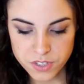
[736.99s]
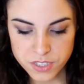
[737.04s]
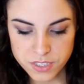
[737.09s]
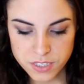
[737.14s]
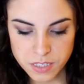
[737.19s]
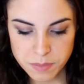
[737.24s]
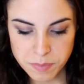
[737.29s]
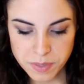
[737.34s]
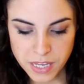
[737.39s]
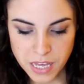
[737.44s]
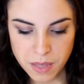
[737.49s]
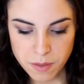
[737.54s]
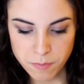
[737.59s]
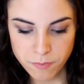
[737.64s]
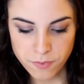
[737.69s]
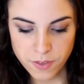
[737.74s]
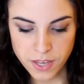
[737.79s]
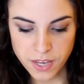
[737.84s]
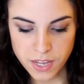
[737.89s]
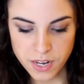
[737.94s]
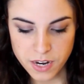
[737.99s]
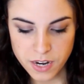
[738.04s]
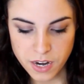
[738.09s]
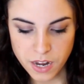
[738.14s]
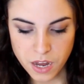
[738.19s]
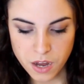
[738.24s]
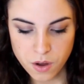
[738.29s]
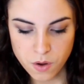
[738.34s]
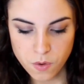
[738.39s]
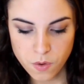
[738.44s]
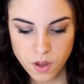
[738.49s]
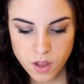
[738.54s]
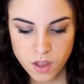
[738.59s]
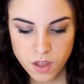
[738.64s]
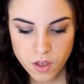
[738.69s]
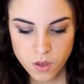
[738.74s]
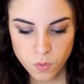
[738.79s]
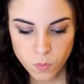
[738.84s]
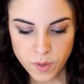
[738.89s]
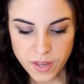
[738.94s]
I recently became vegan, and now
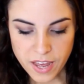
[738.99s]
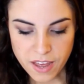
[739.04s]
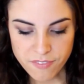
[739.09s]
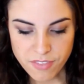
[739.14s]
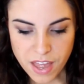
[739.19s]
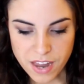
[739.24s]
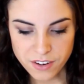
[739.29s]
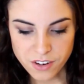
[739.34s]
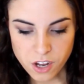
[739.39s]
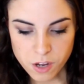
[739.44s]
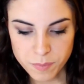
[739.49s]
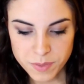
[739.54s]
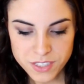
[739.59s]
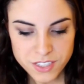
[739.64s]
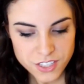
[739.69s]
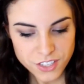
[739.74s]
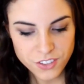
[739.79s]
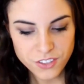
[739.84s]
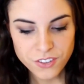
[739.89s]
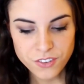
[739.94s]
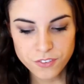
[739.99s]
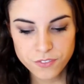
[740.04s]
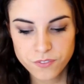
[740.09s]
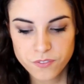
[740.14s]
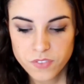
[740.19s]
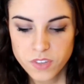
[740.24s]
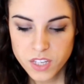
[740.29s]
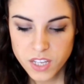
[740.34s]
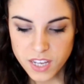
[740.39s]
we have that in common too.